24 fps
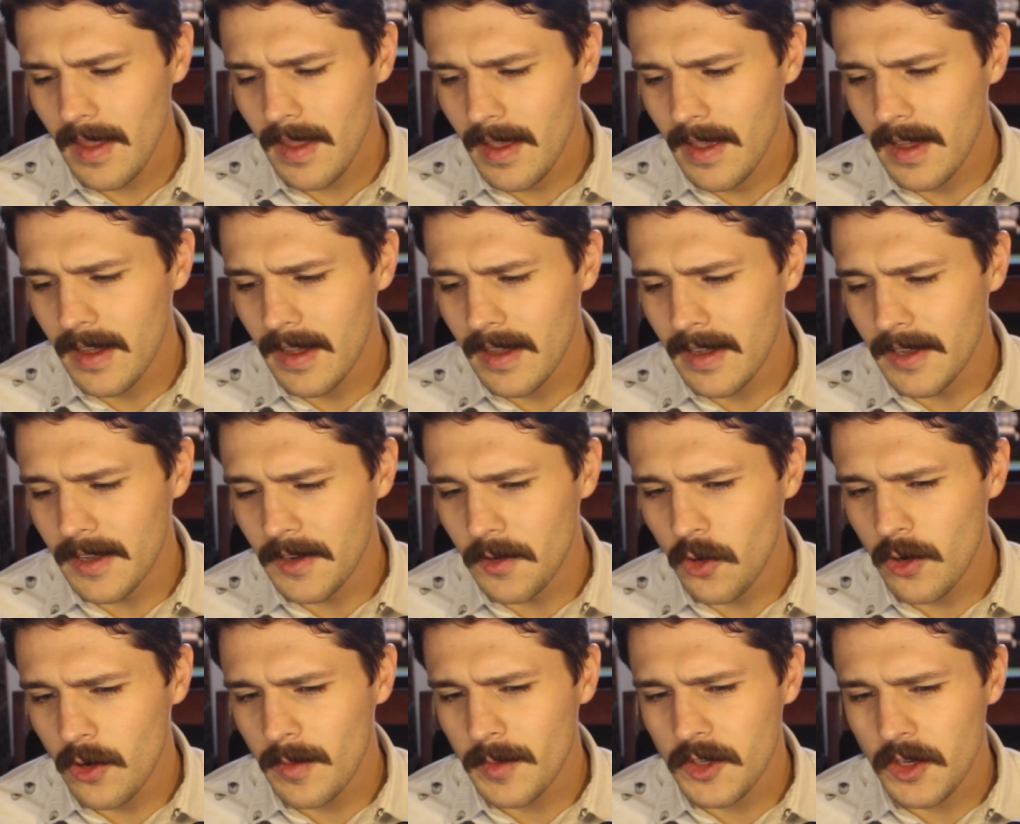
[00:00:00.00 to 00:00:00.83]

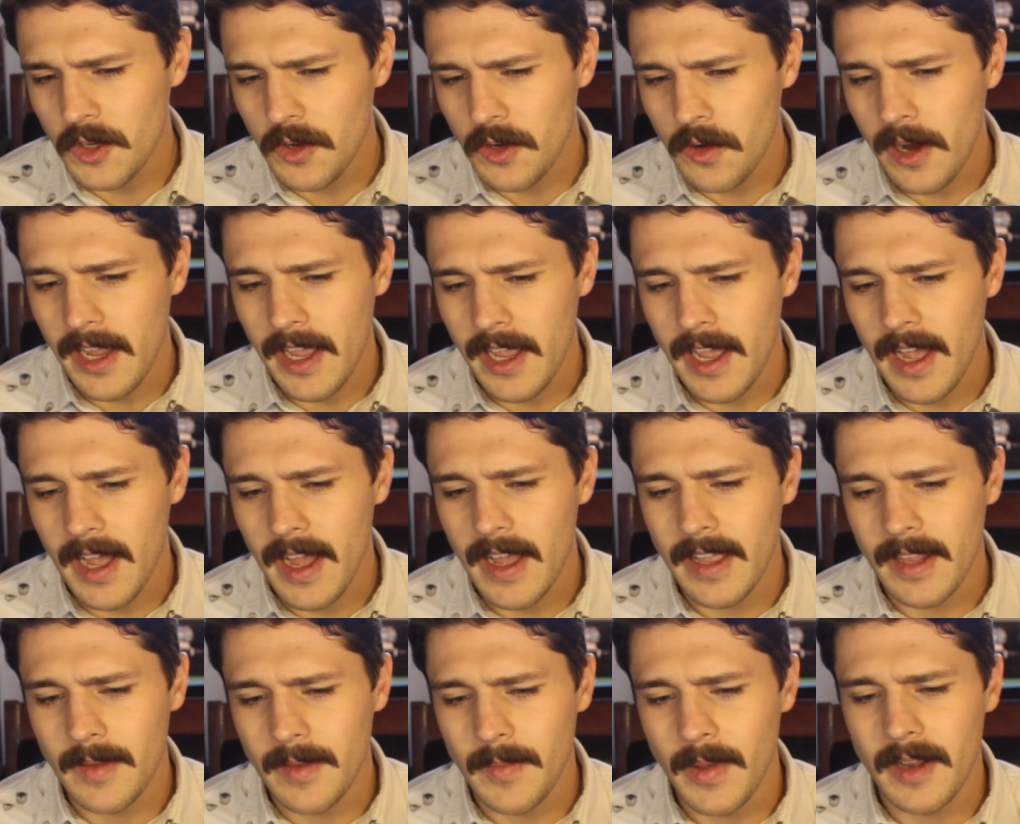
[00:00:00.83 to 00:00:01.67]
Norm is a great
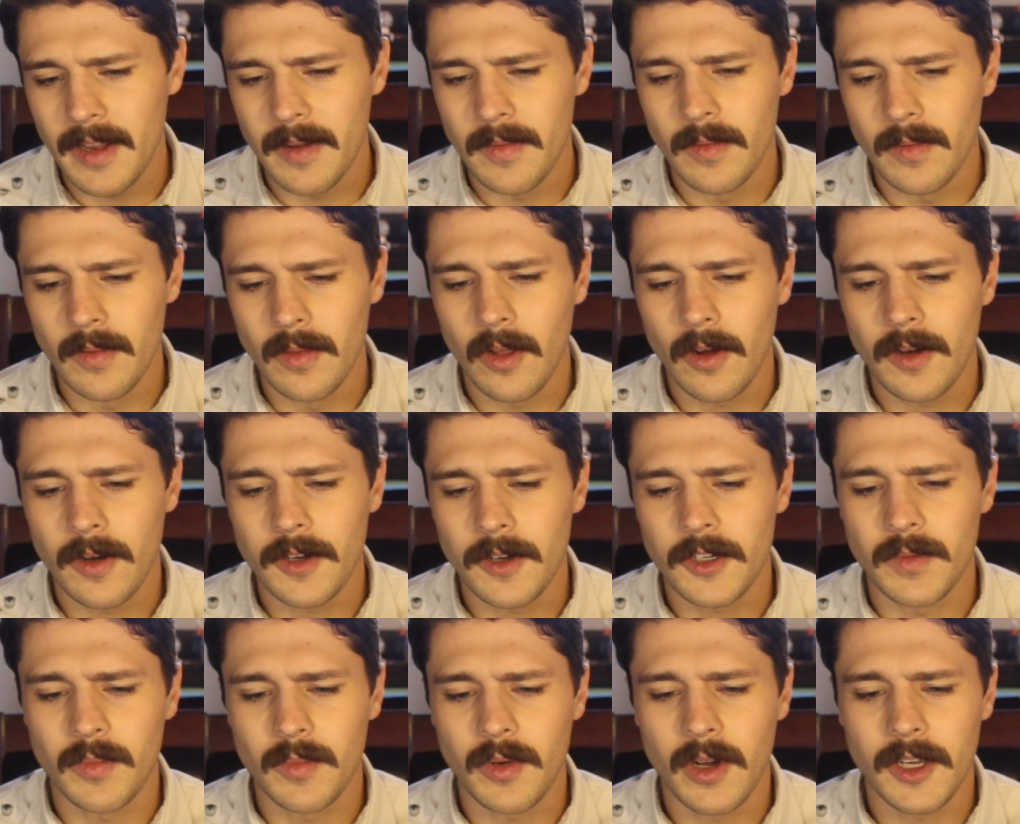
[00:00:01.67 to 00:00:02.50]
guy. He made a
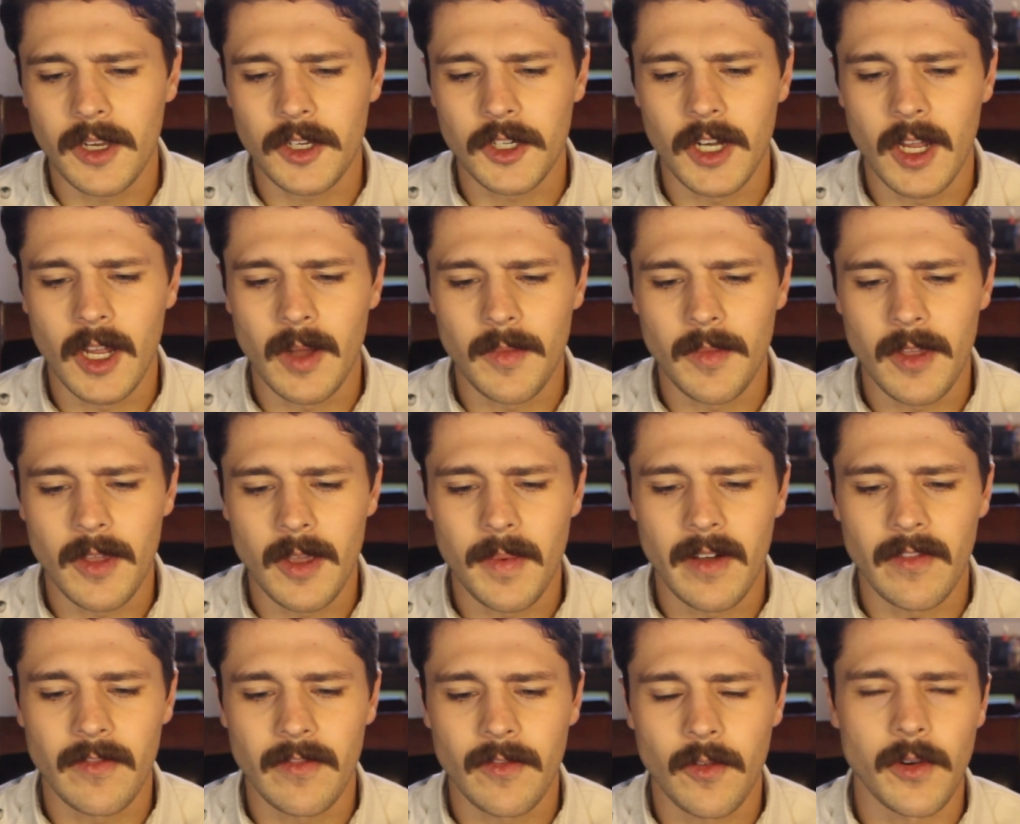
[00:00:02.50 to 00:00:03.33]
large impression on me
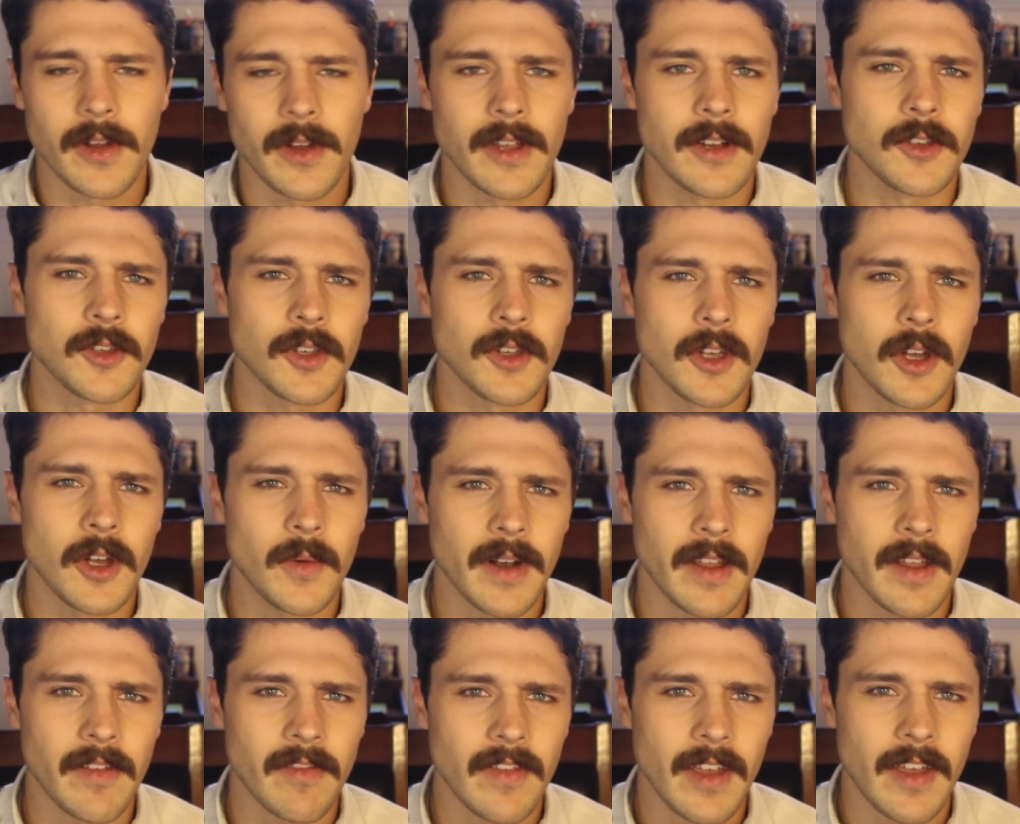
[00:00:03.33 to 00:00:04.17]
about 4 years ago
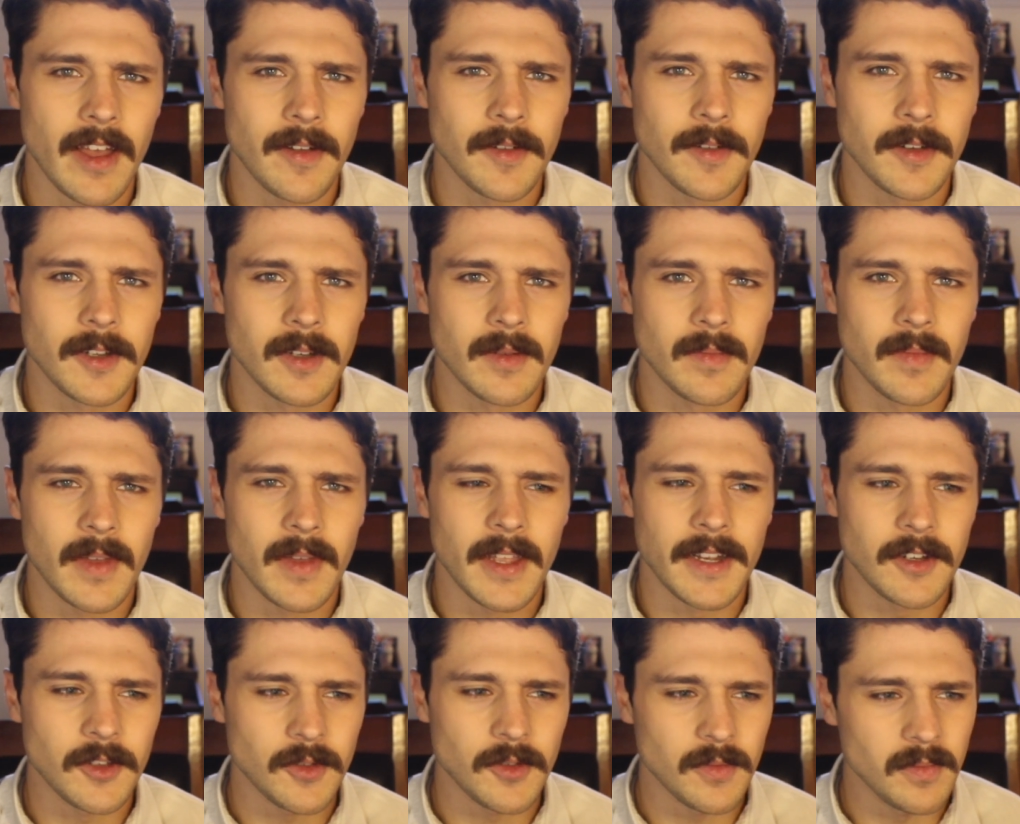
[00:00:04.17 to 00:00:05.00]
when I found him
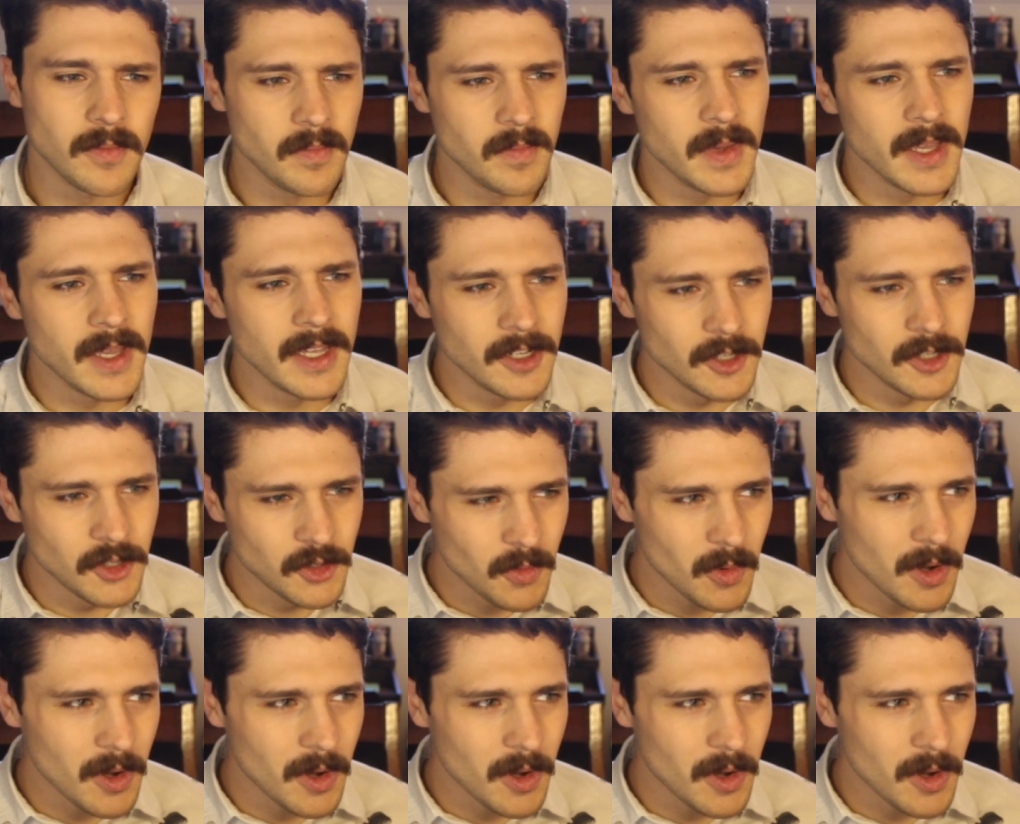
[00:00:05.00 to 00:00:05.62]
and just binge